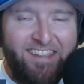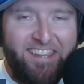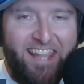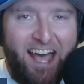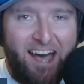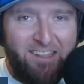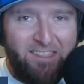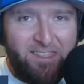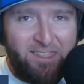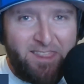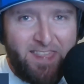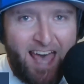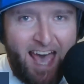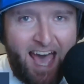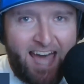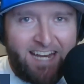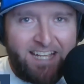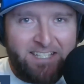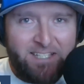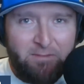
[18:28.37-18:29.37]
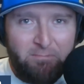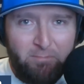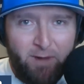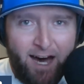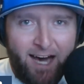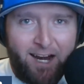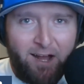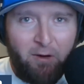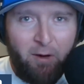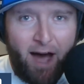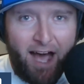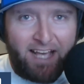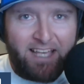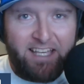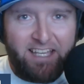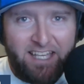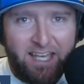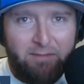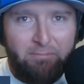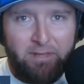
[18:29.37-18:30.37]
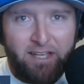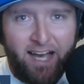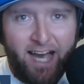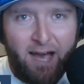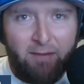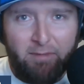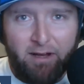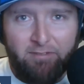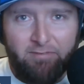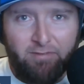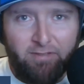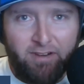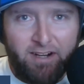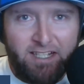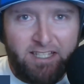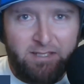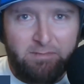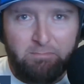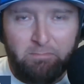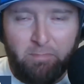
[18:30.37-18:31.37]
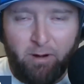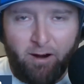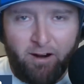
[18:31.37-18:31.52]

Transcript: Now, that is a motto I can get behind, my friends.